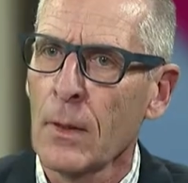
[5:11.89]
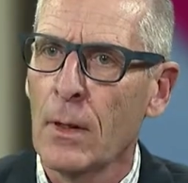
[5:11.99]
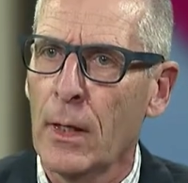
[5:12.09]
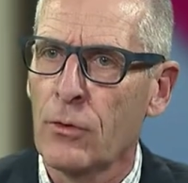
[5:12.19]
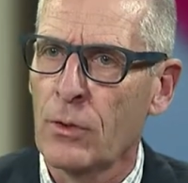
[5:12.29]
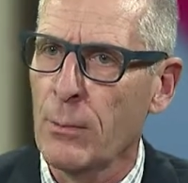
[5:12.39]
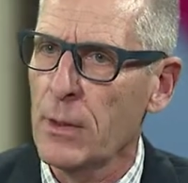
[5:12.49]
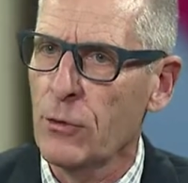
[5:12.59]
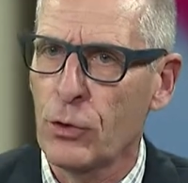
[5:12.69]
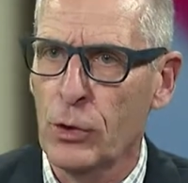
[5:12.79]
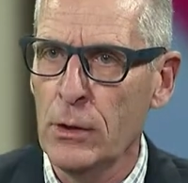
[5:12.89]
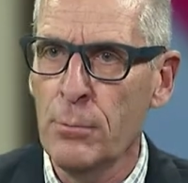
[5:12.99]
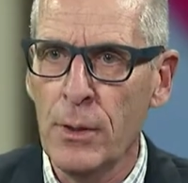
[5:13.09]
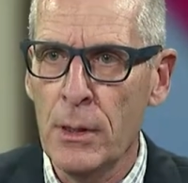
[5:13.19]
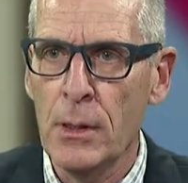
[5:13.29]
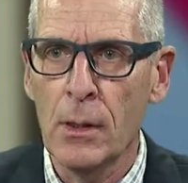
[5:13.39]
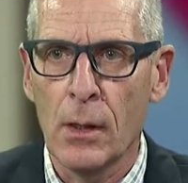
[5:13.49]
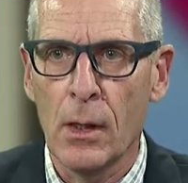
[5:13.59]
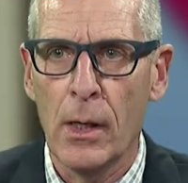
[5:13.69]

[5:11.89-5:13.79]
And some of this could be uh,